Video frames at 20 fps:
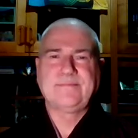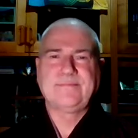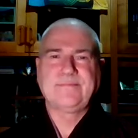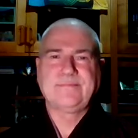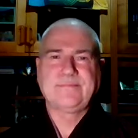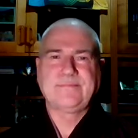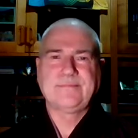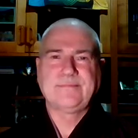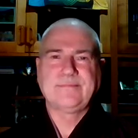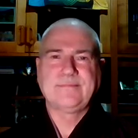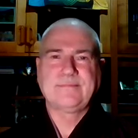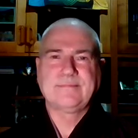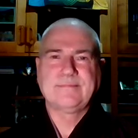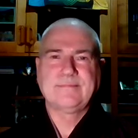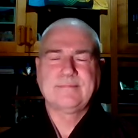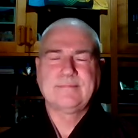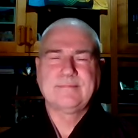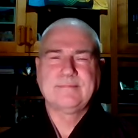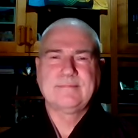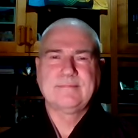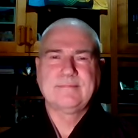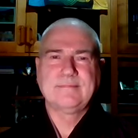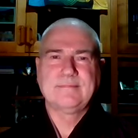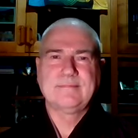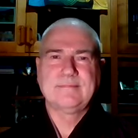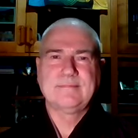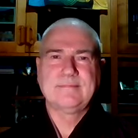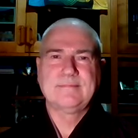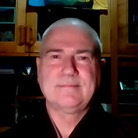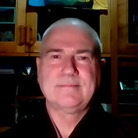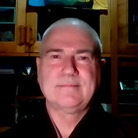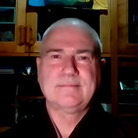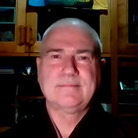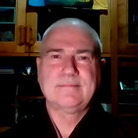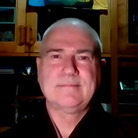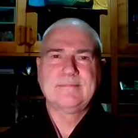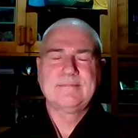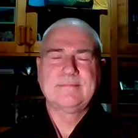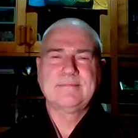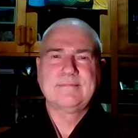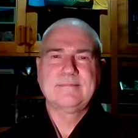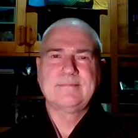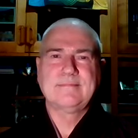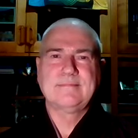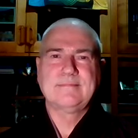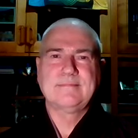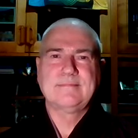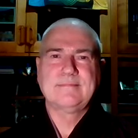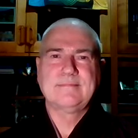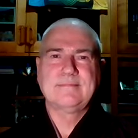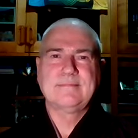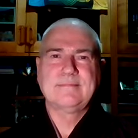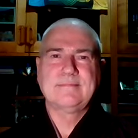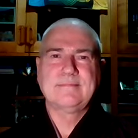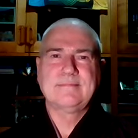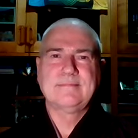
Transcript: Nobody speaks.